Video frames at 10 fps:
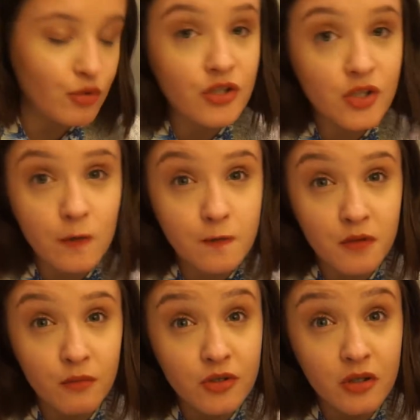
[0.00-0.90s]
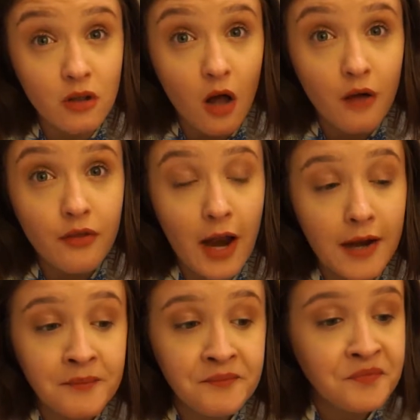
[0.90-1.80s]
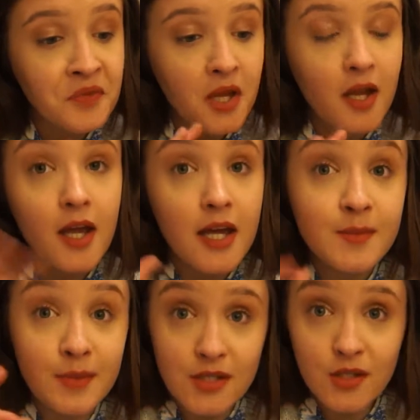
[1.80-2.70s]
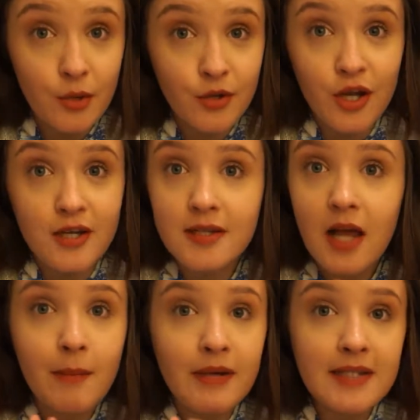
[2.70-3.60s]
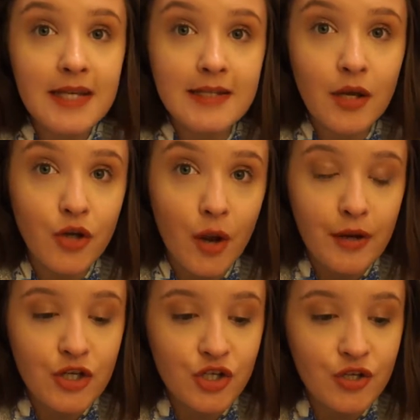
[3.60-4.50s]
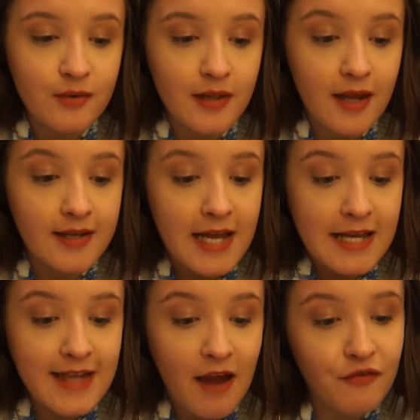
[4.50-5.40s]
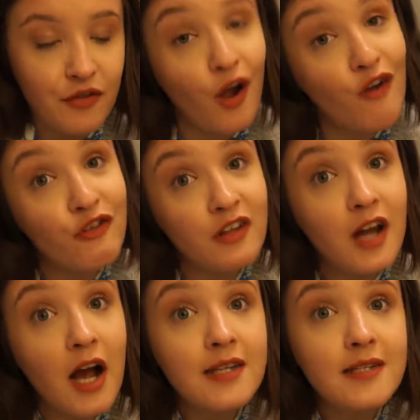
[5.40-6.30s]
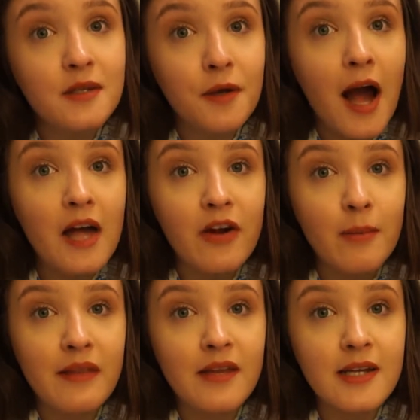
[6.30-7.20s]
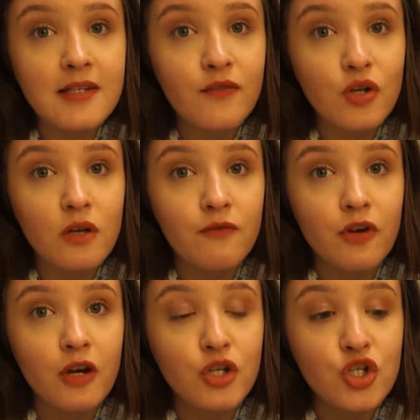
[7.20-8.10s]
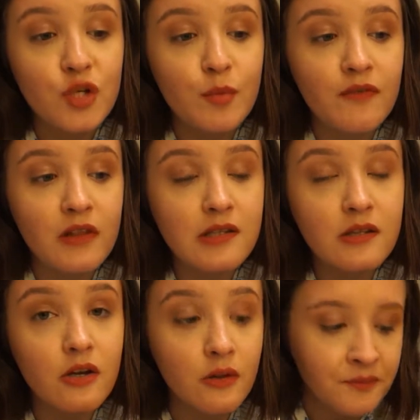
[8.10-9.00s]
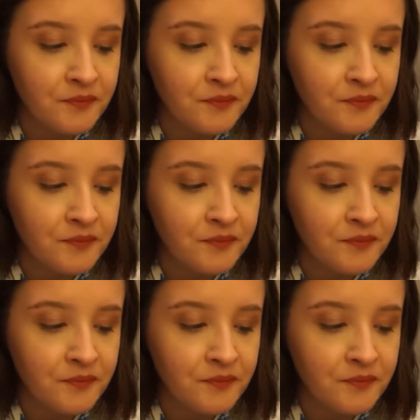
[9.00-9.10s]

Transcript: plus it comes with a muslin cloth, and it's been so good. Like, my skin's had no issues with it. It takes everything off really nicely, so I'd highly recommend this if you're looking for a dupe of the Lizzo